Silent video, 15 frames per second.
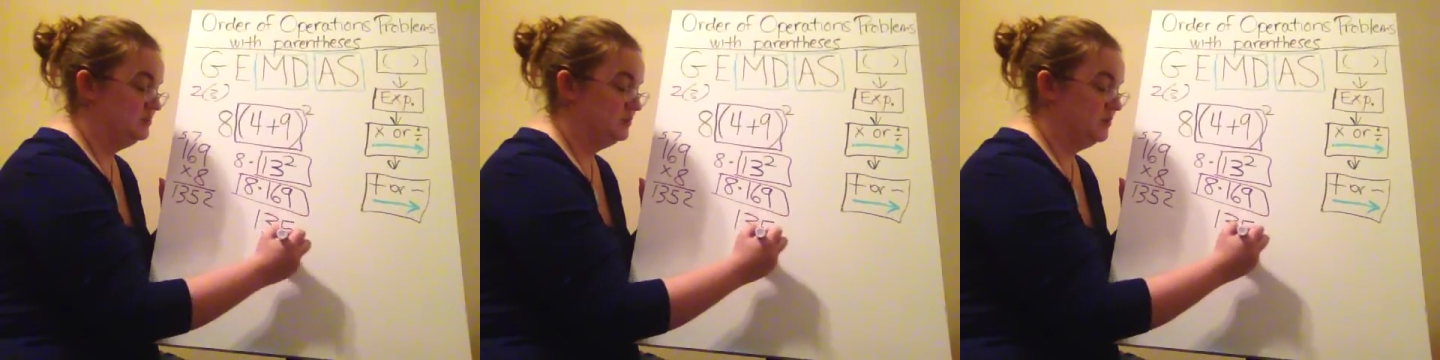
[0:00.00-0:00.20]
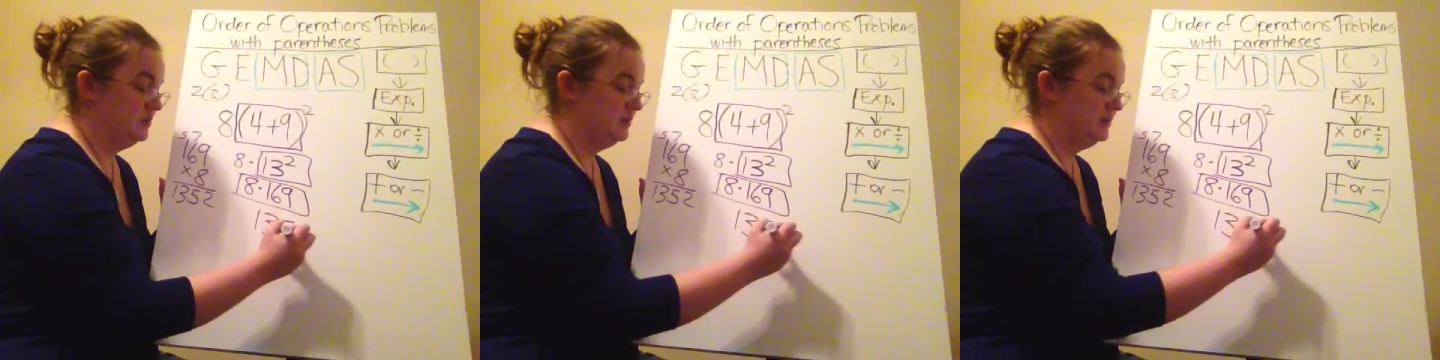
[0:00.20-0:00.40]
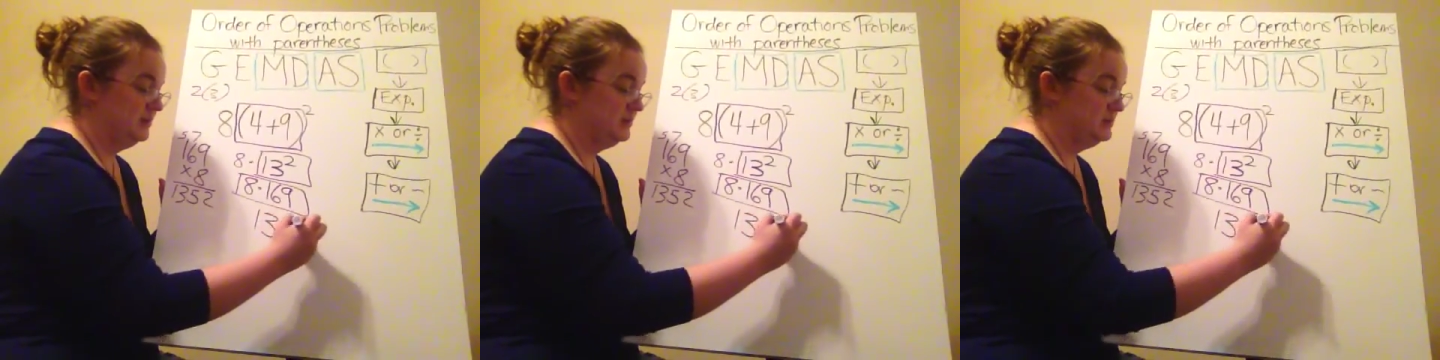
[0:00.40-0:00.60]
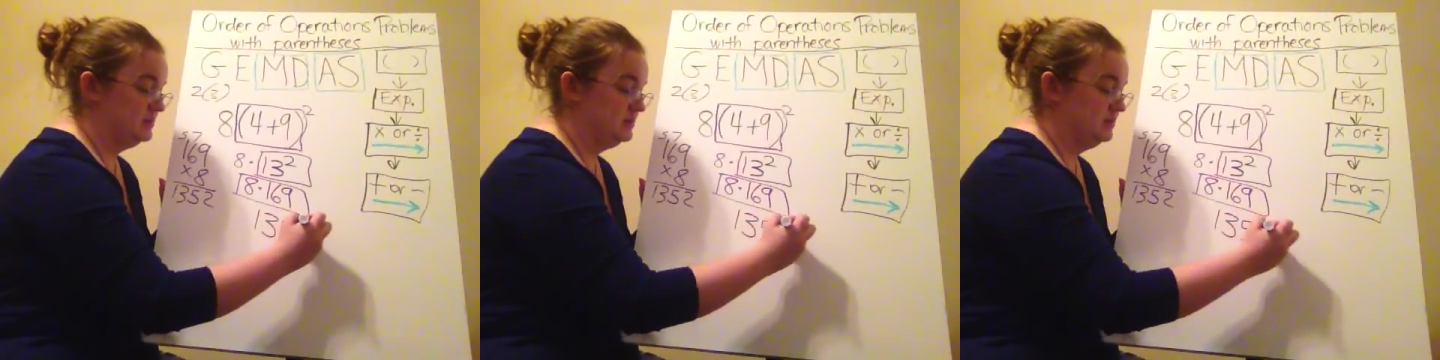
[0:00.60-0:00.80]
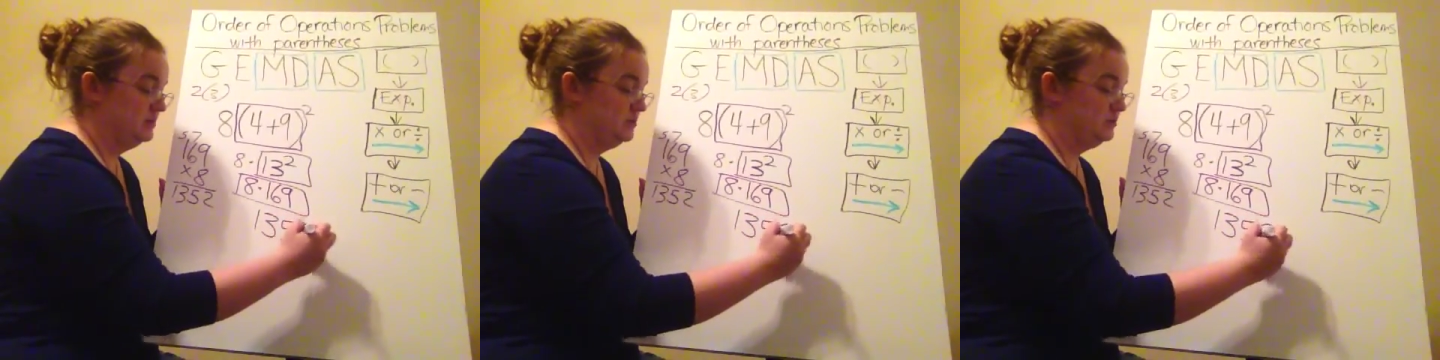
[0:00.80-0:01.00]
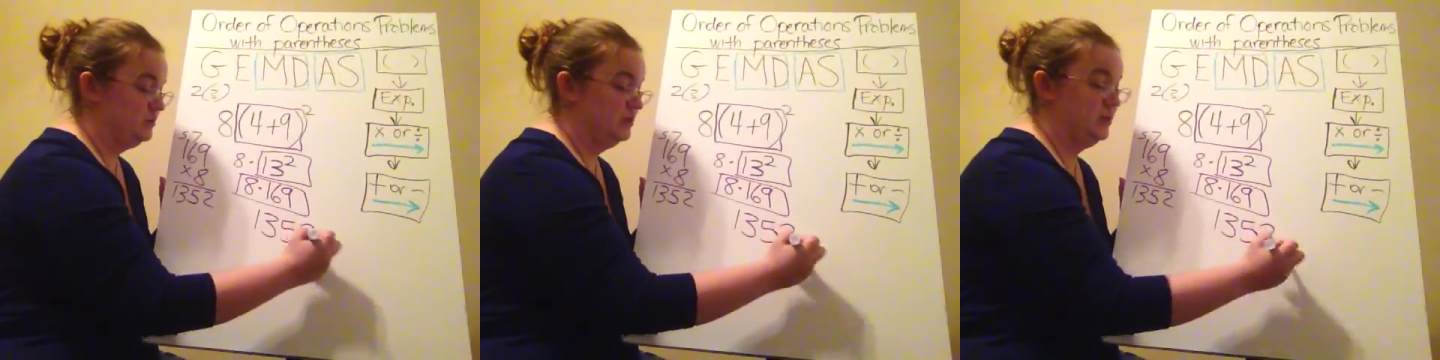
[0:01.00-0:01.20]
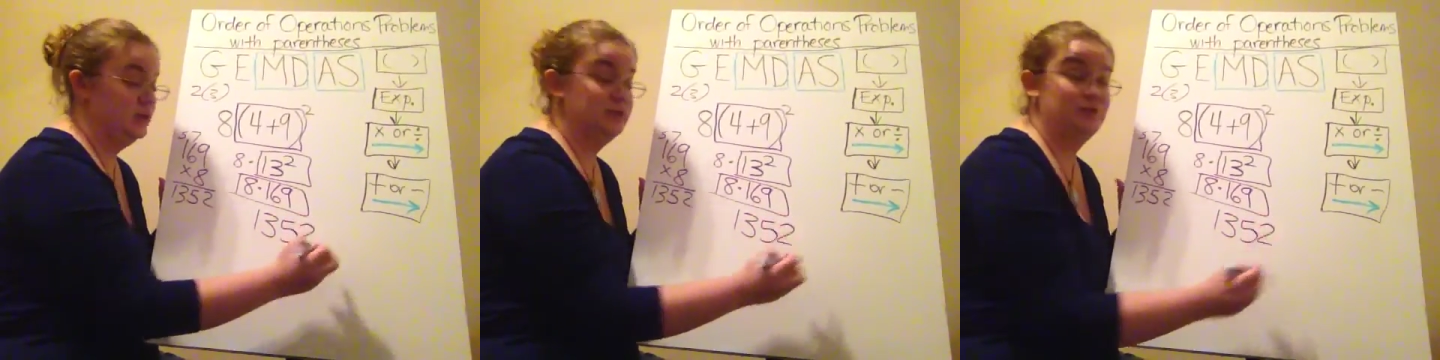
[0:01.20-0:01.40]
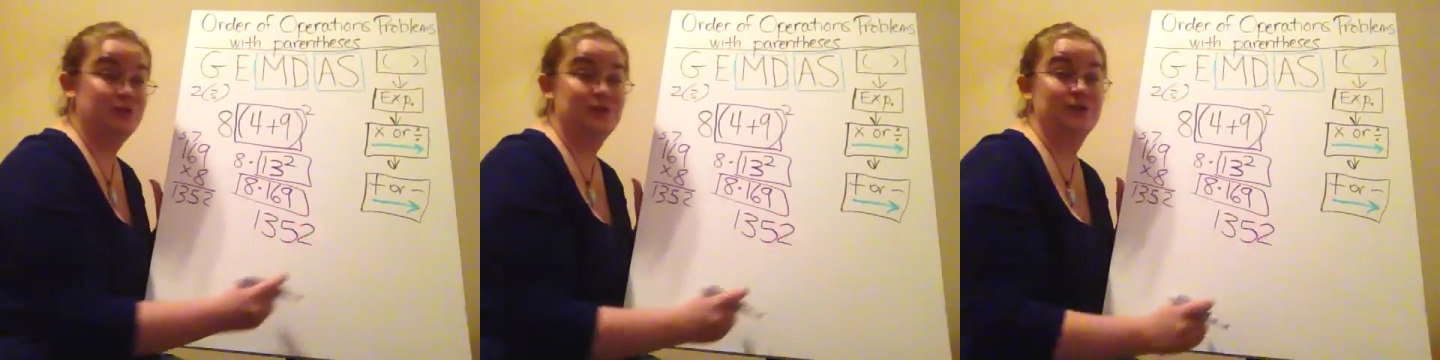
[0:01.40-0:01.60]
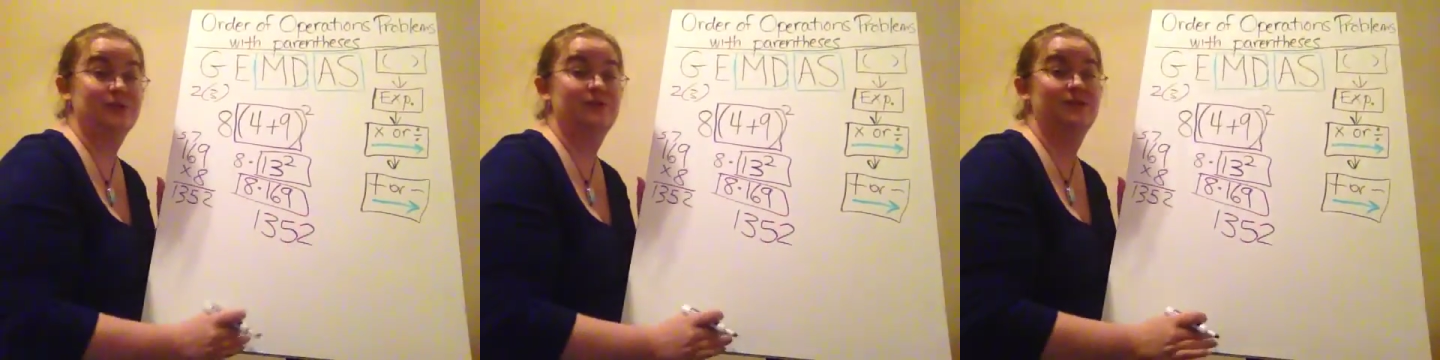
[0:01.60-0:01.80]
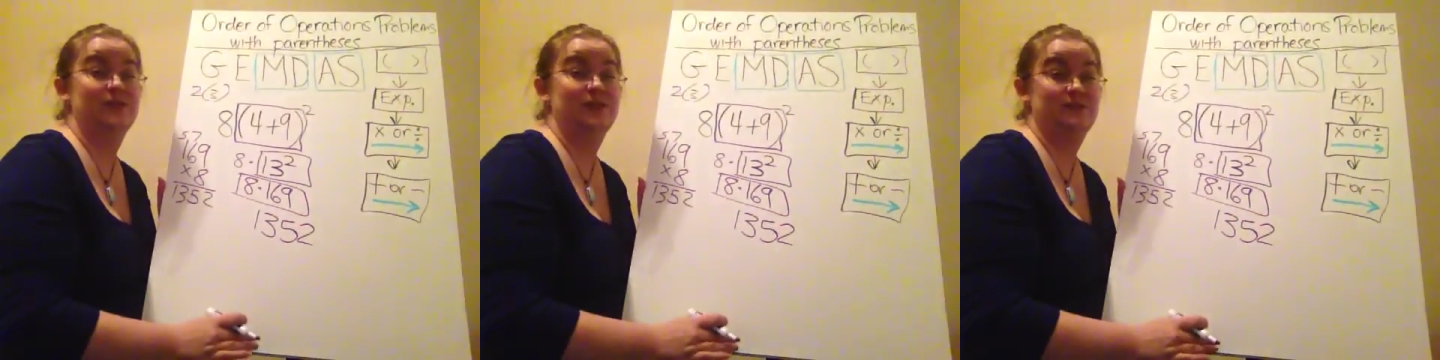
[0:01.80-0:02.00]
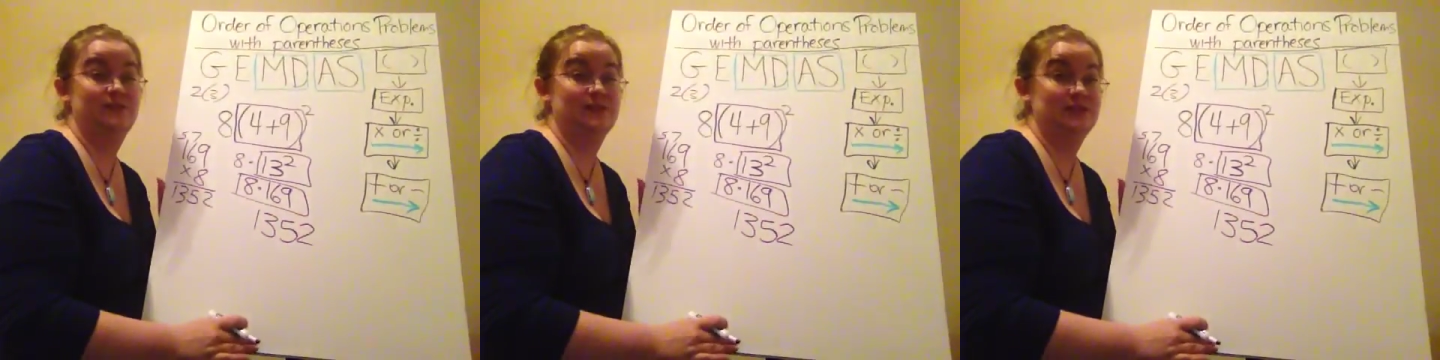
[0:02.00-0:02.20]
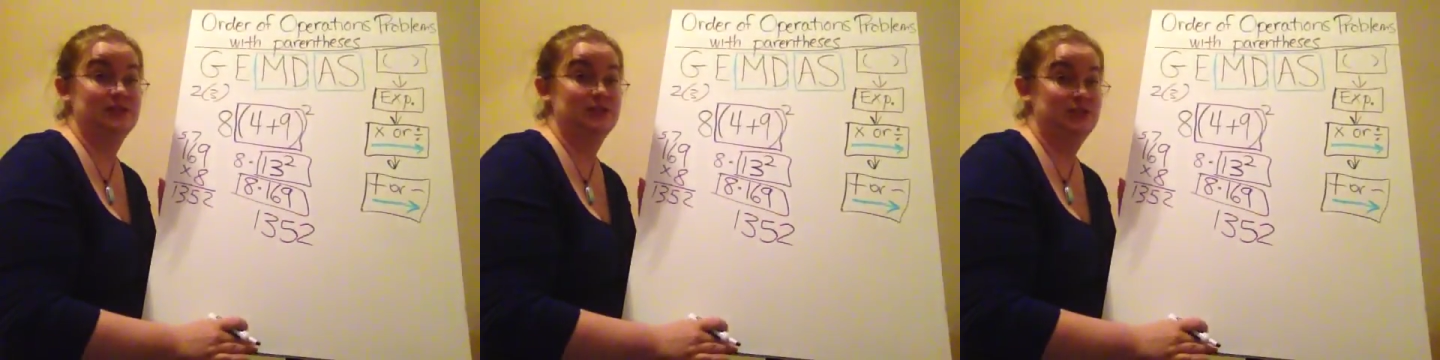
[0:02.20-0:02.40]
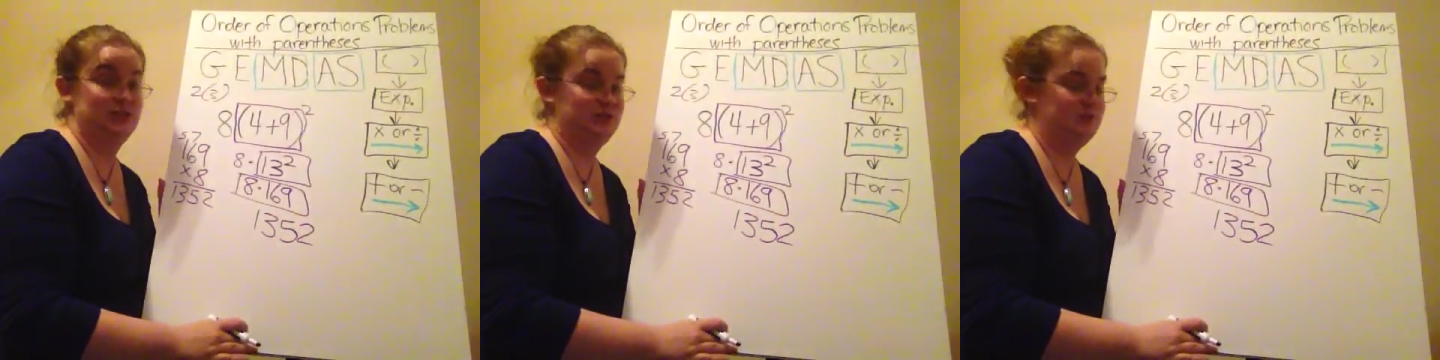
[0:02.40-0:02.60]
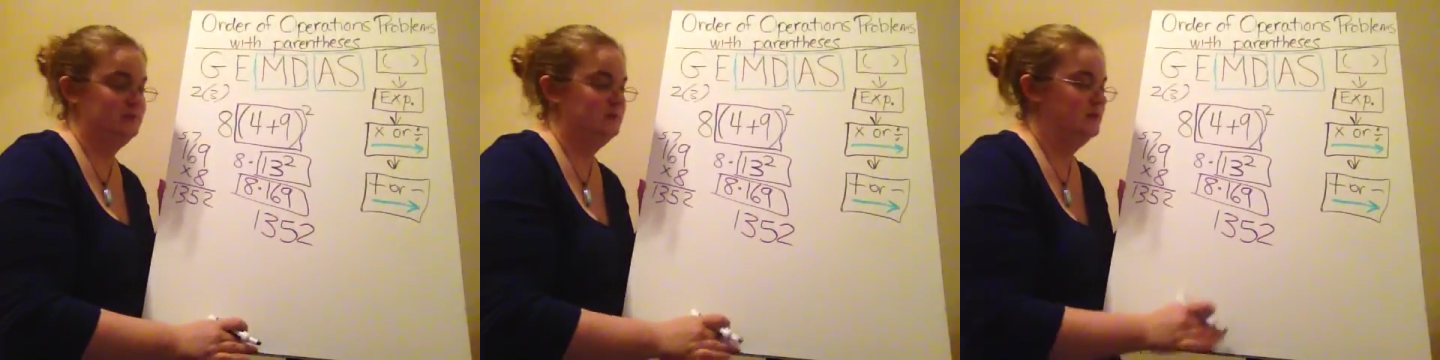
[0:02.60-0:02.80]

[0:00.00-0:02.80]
1,352.